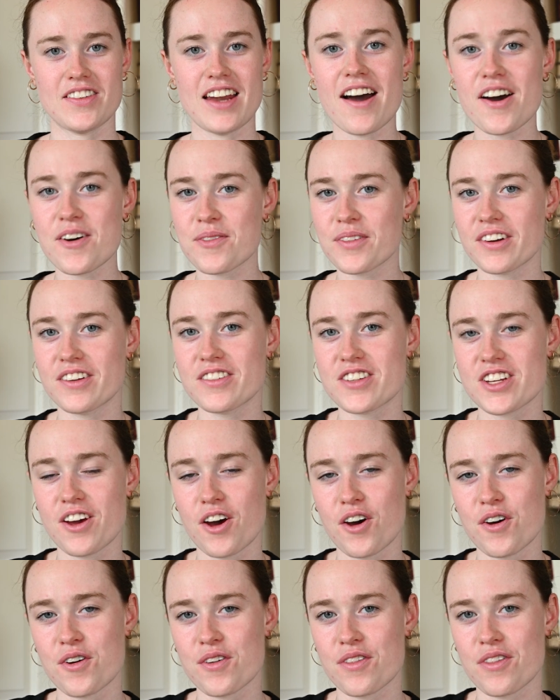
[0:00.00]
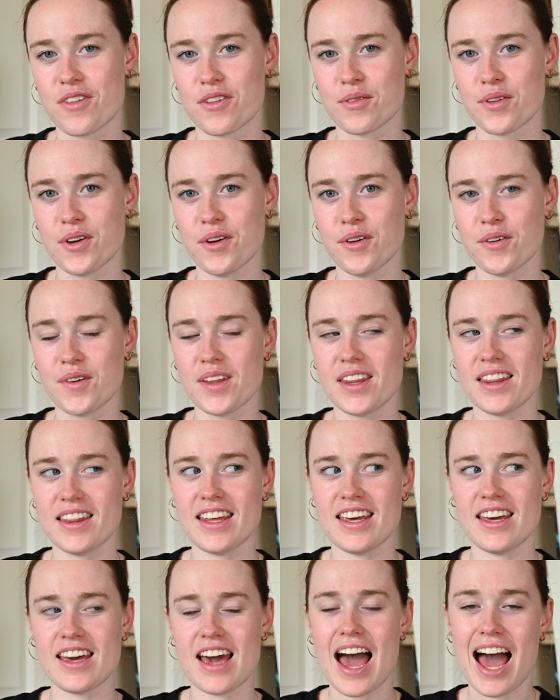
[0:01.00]
now I'm going to go through
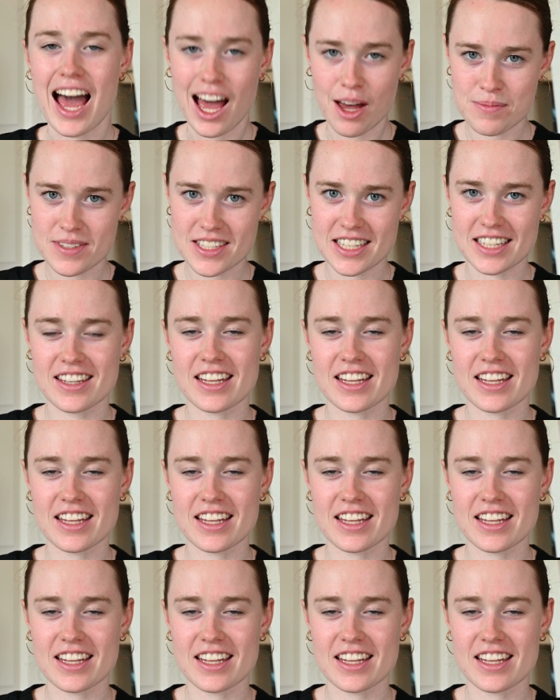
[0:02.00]
the apps